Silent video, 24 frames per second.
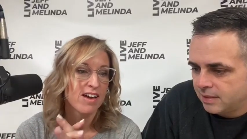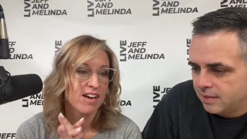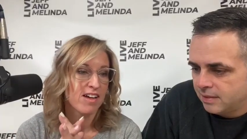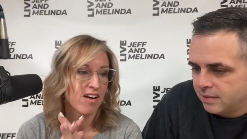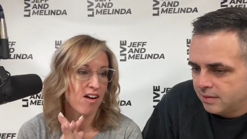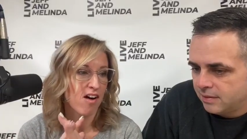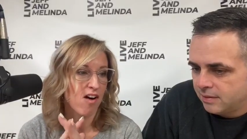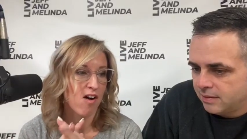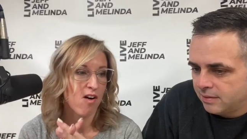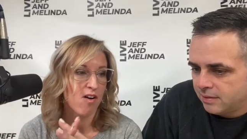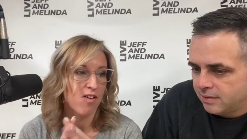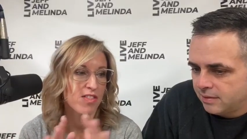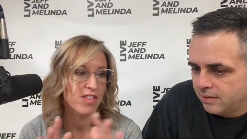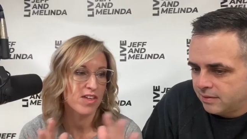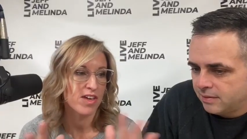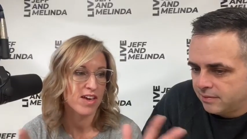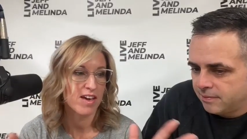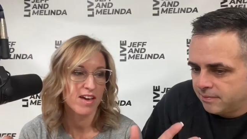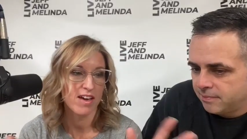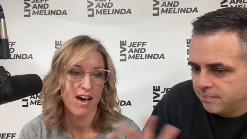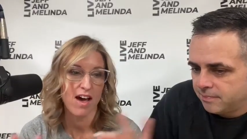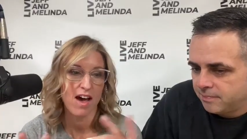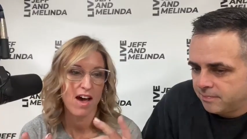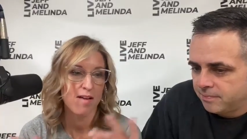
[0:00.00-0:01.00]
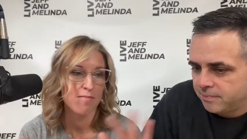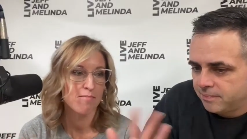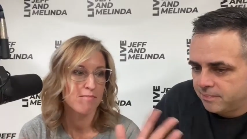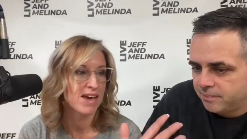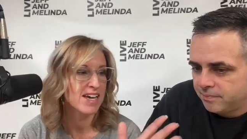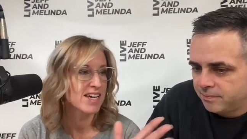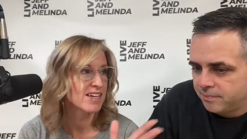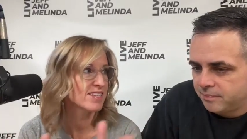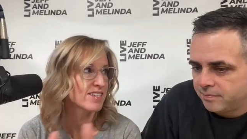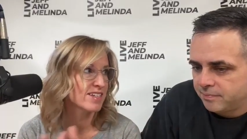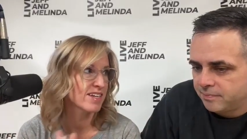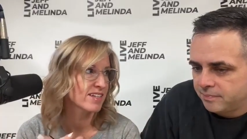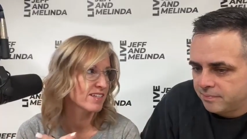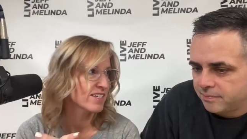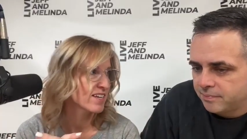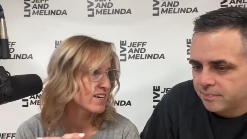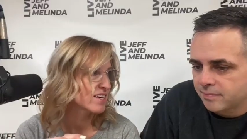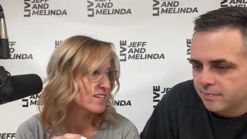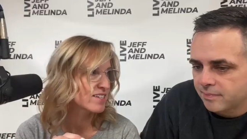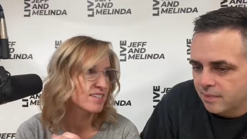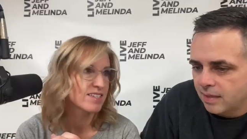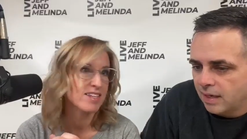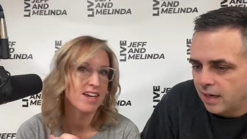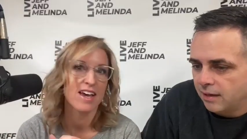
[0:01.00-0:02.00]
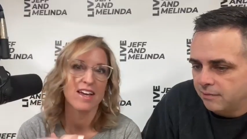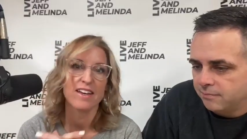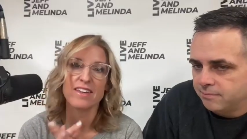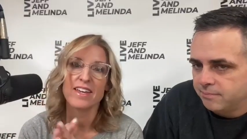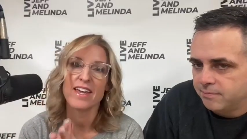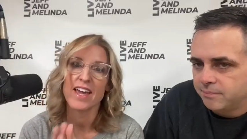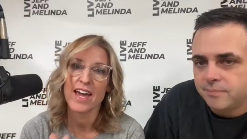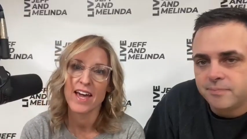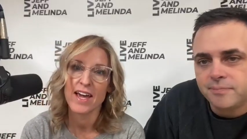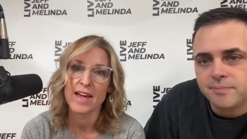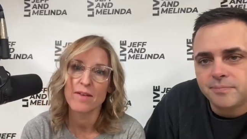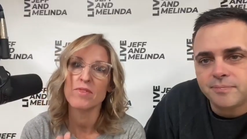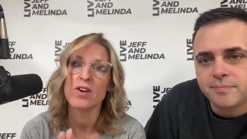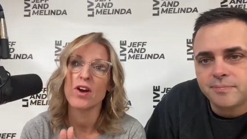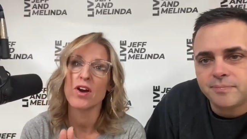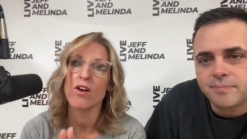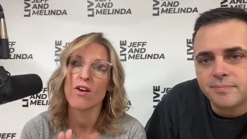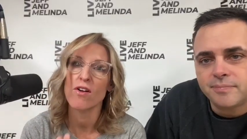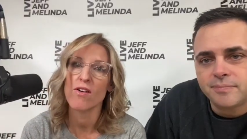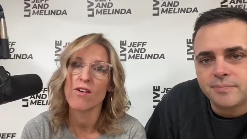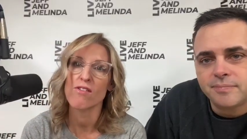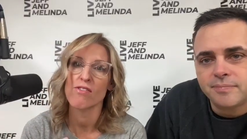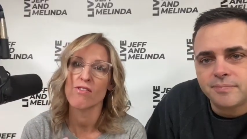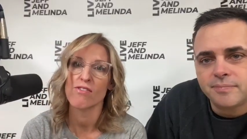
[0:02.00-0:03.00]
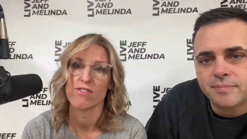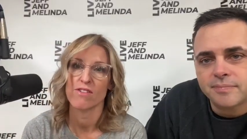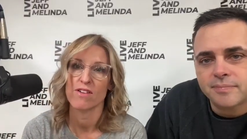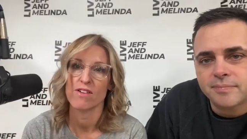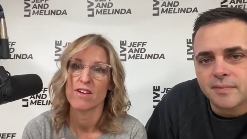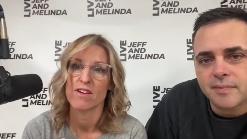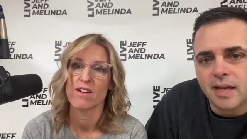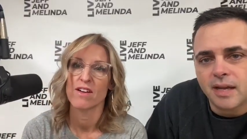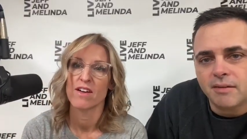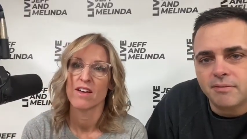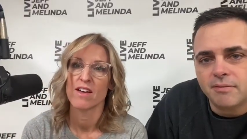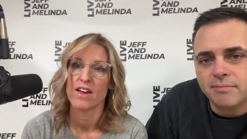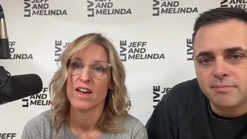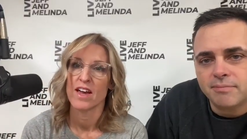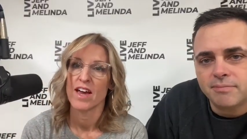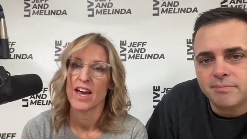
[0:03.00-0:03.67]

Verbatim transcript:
Speaker 1: and all the amazingness and came to earth. Yep.